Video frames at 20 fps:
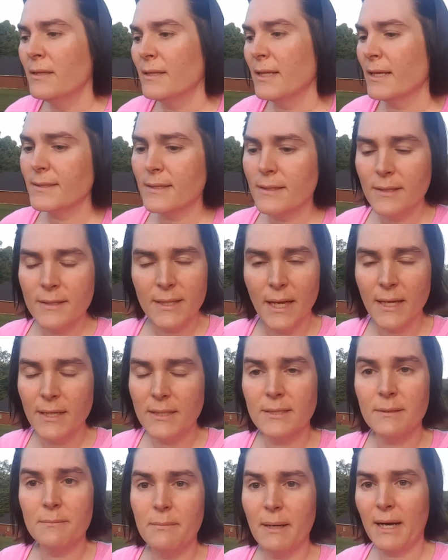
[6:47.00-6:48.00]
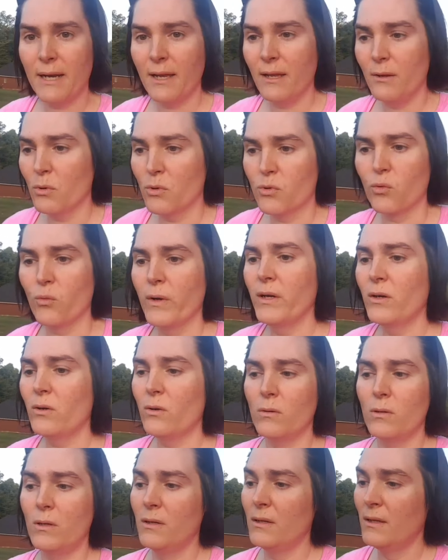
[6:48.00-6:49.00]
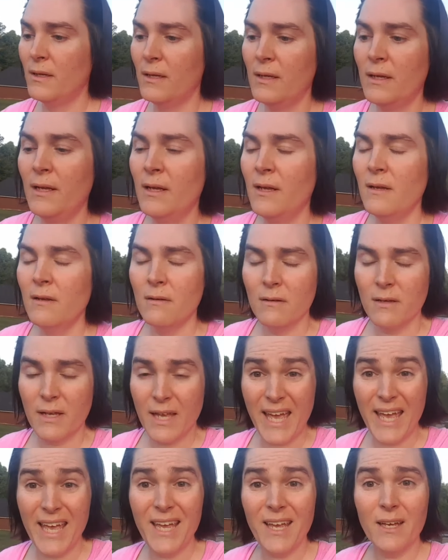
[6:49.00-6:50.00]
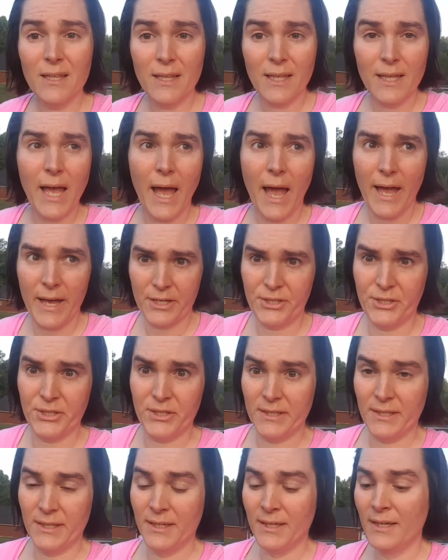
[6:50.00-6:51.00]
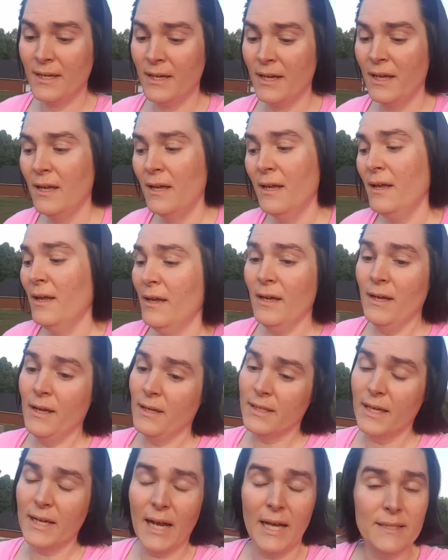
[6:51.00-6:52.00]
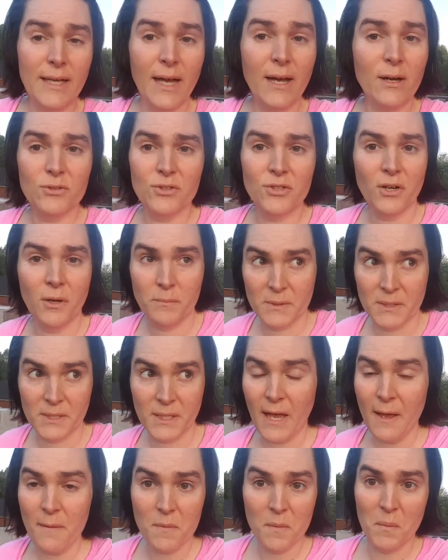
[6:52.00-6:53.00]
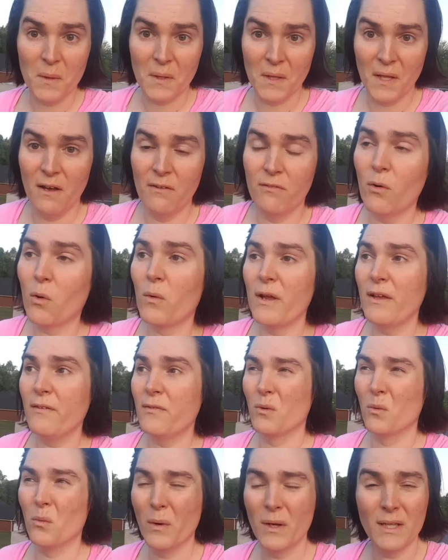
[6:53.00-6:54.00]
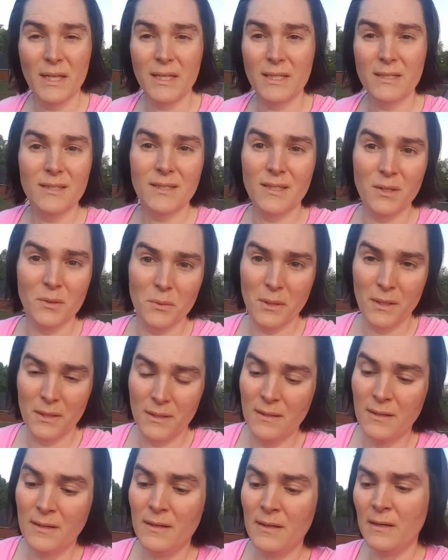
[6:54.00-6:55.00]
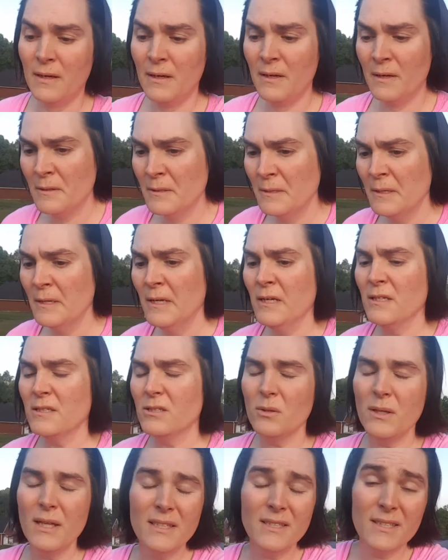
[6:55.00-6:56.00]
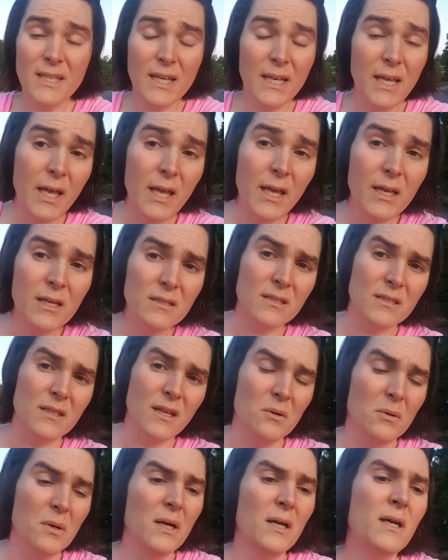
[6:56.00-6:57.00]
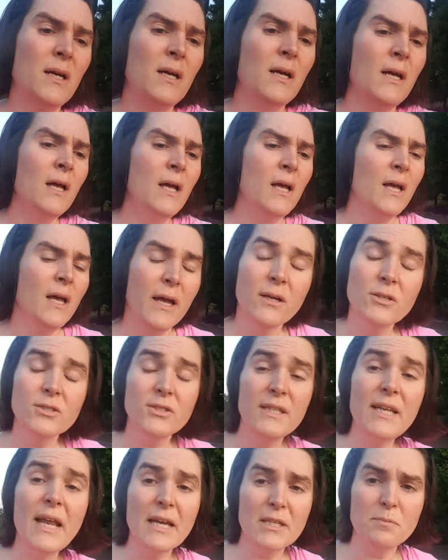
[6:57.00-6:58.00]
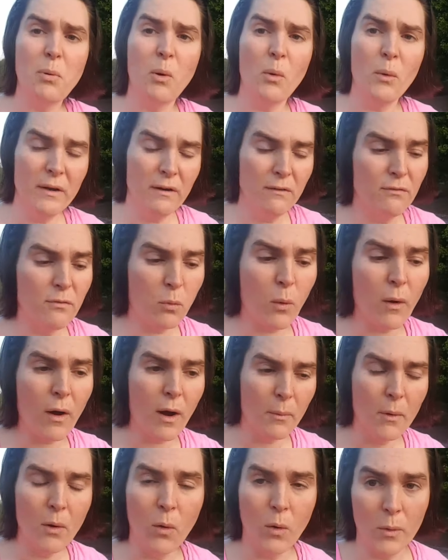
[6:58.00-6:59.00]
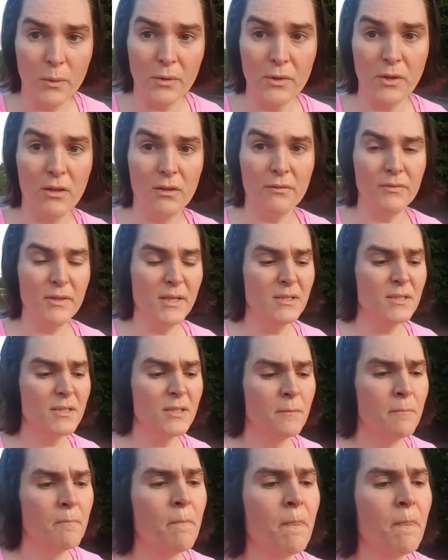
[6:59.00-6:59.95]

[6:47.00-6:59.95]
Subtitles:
That's going to take somebody with real kingly action that I doubt Trump is capable of or even willing to do. So let's say he is, though. Here's the next point of where I'm going with all of this.